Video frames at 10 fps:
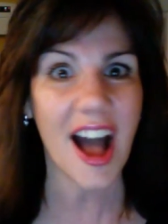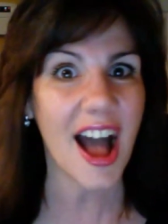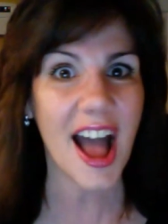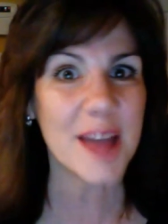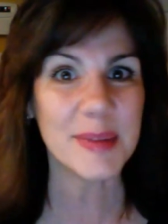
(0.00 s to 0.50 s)

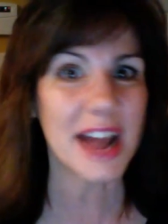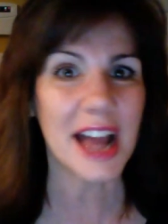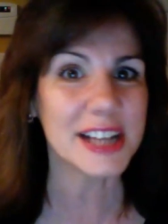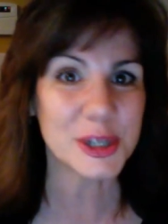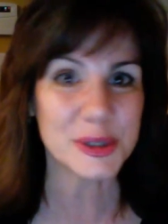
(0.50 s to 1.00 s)
I mean,
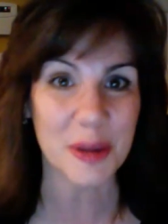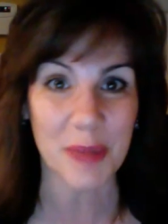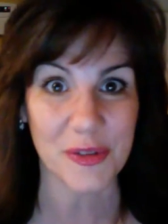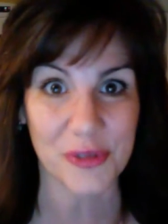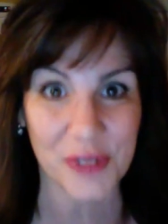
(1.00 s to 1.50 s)
I told all
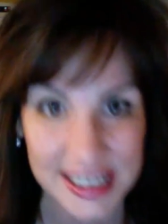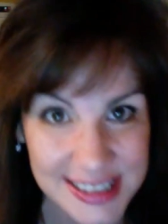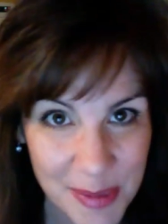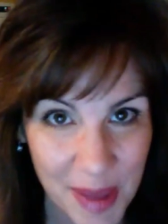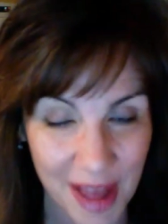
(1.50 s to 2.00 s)
my friends
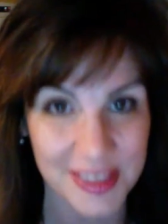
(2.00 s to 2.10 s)
about